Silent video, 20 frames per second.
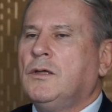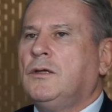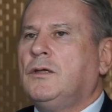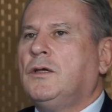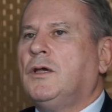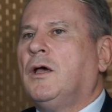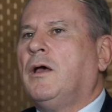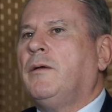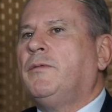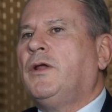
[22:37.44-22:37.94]

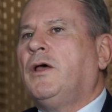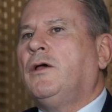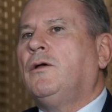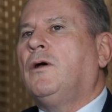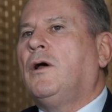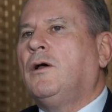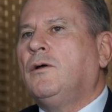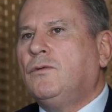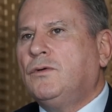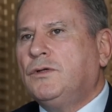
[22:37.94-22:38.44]
Yeah, I mean,
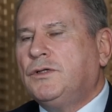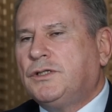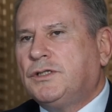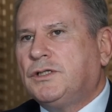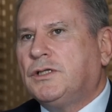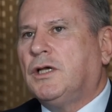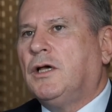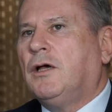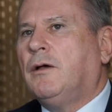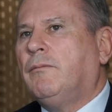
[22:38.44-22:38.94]
I
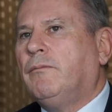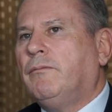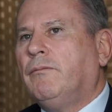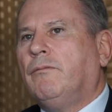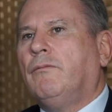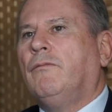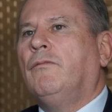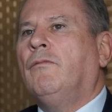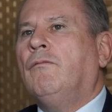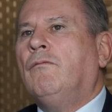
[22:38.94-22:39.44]
was
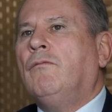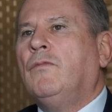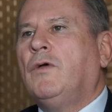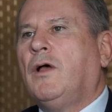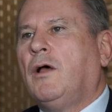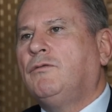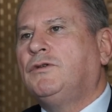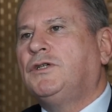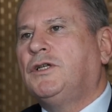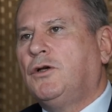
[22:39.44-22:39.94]

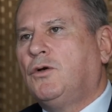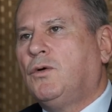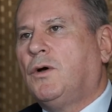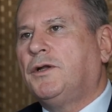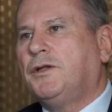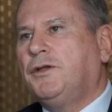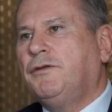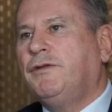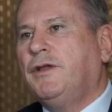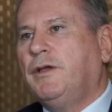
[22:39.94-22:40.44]
I was in
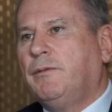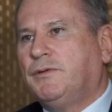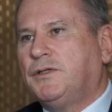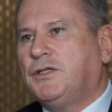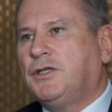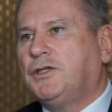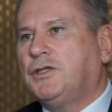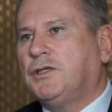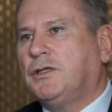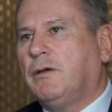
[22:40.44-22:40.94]
quite a unique
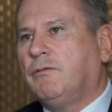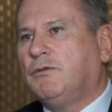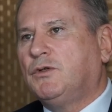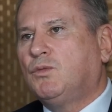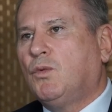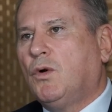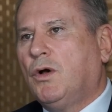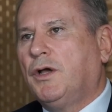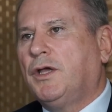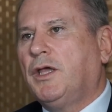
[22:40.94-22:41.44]
position. I
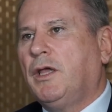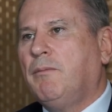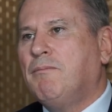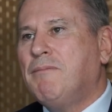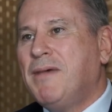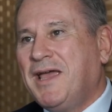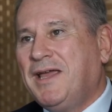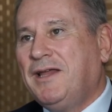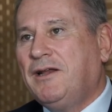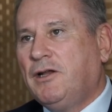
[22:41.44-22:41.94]
was working
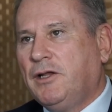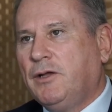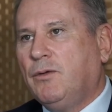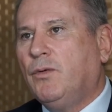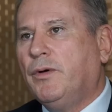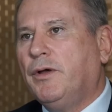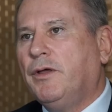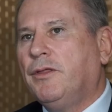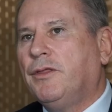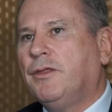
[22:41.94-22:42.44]
mainly
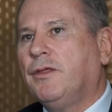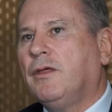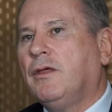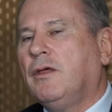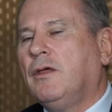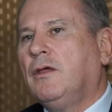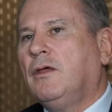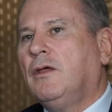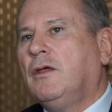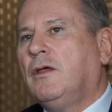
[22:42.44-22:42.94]
with
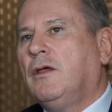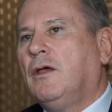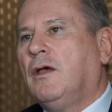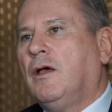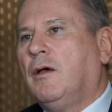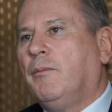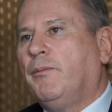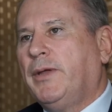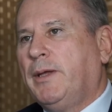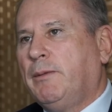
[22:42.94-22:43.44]

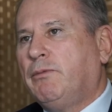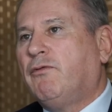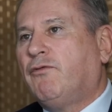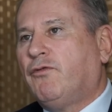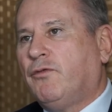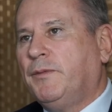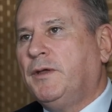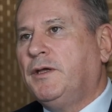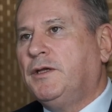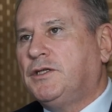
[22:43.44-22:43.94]
people
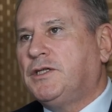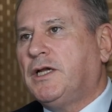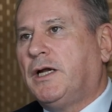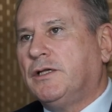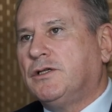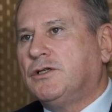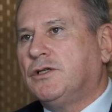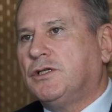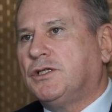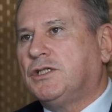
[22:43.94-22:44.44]
from the
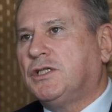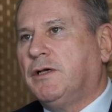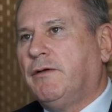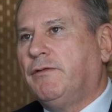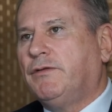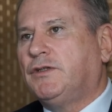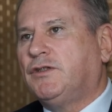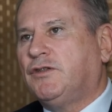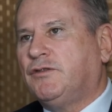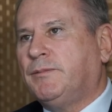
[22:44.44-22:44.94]
intelligence
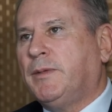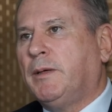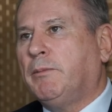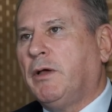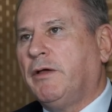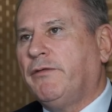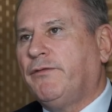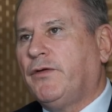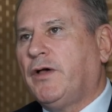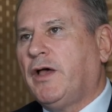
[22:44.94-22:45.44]
services, from
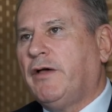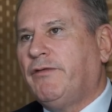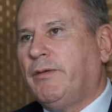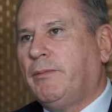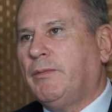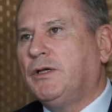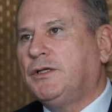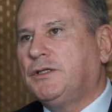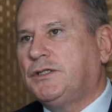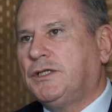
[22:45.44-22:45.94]
MI5,
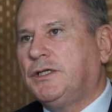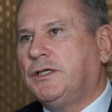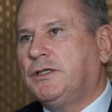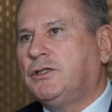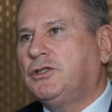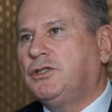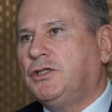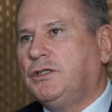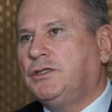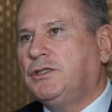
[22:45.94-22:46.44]

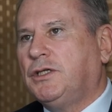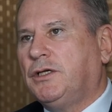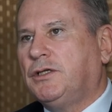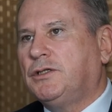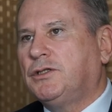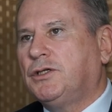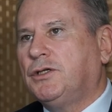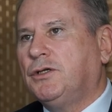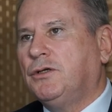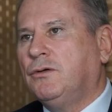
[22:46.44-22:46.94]
MI6,
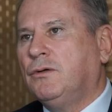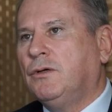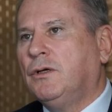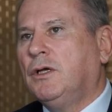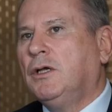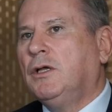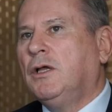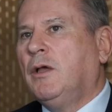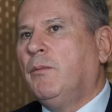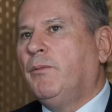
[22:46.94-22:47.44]
GCHQ,
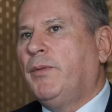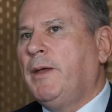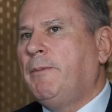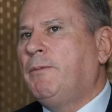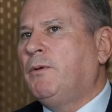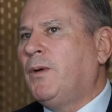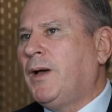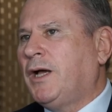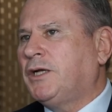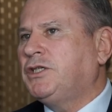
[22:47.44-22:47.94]

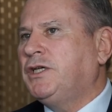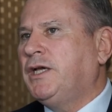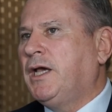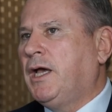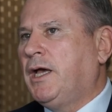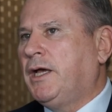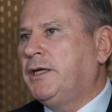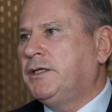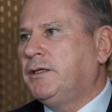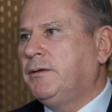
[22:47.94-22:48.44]
people who actually
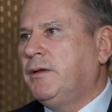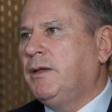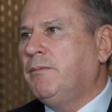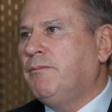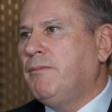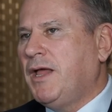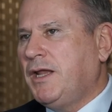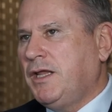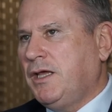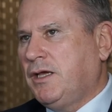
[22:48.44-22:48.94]
had,
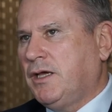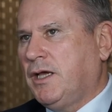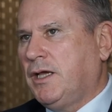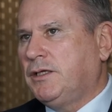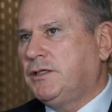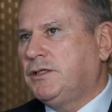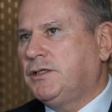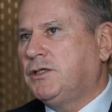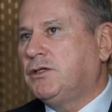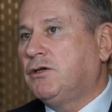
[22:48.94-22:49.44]
in many
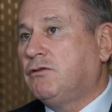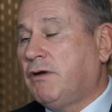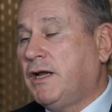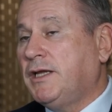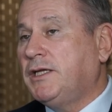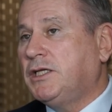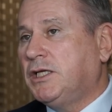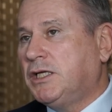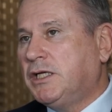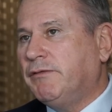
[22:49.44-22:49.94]
cases, a
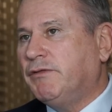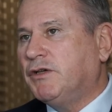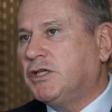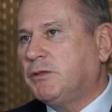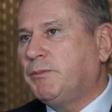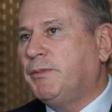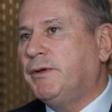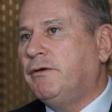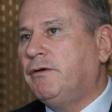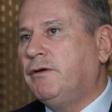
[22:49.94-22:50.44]
great deal of
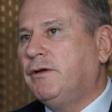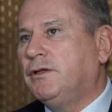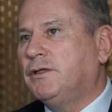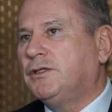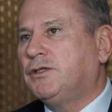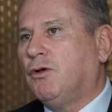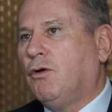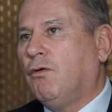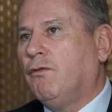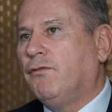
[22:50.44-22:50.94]

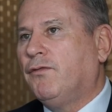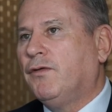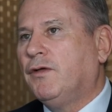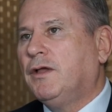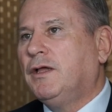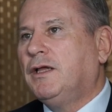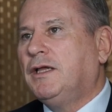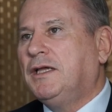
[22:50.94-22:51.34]
experience of